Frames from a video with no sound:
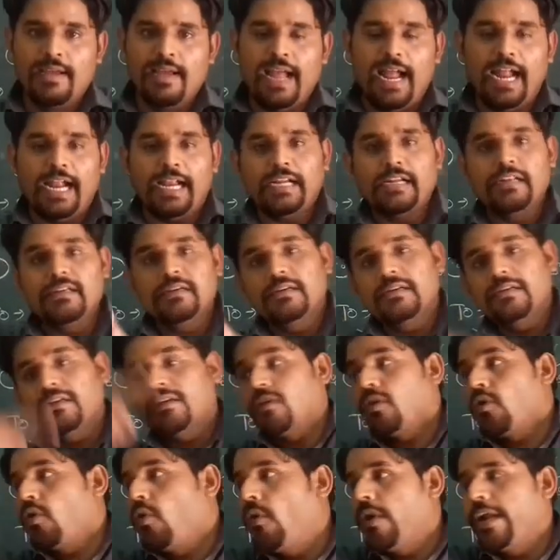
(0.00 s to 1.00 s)
and
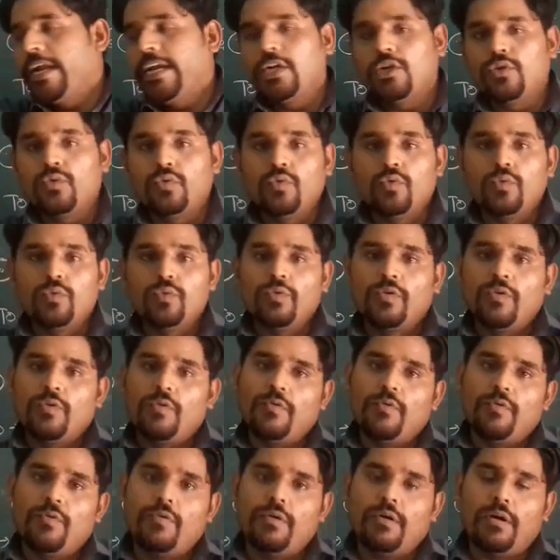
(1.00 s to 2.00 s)
going to
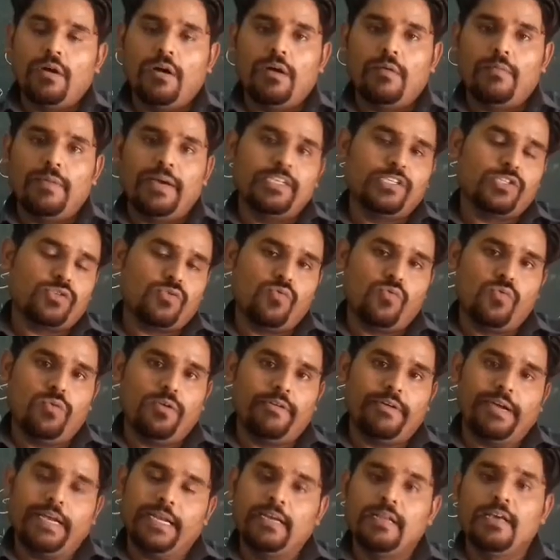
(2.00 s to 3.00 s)
my school,
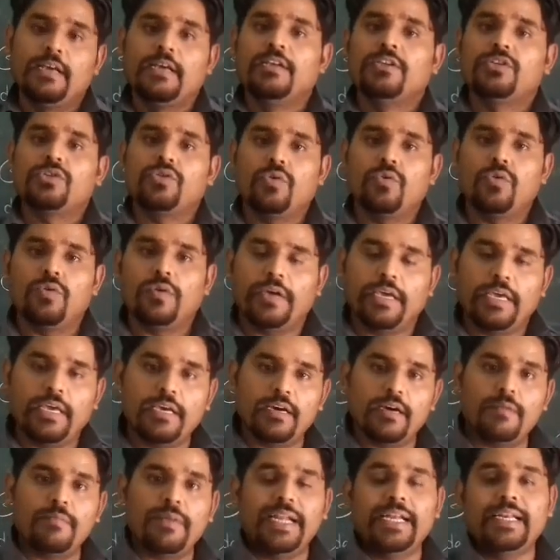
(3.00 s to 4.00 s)
right? So
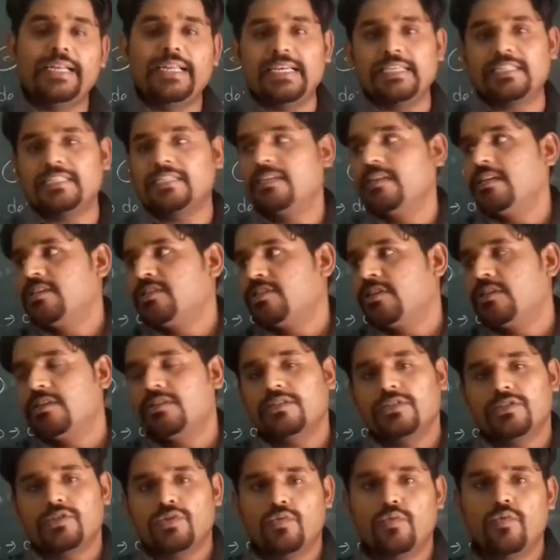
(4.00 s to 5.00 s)
here my destination is
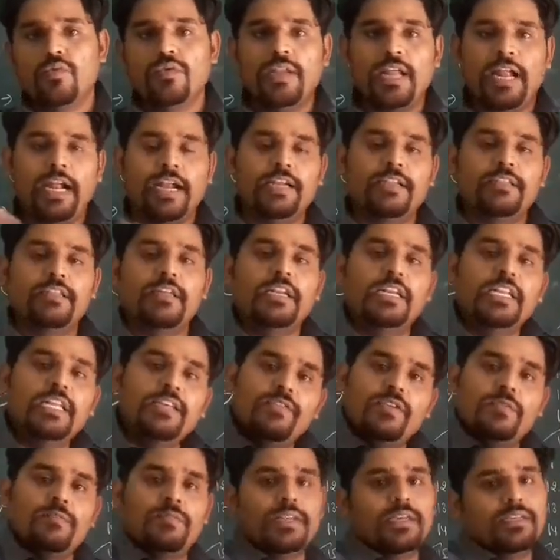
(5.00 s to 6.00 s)
a school and the
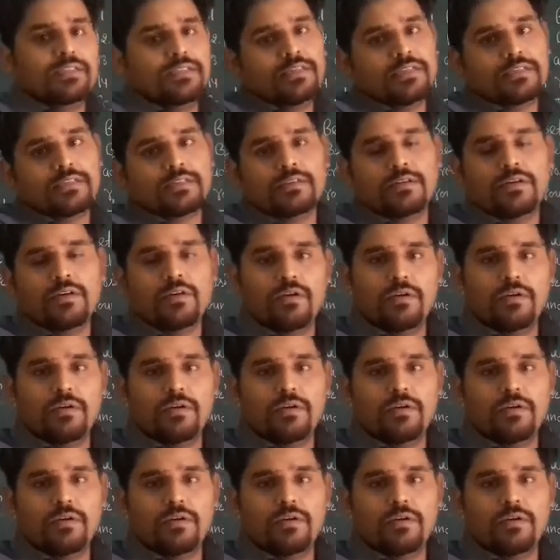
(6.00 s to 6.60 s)
leaving place is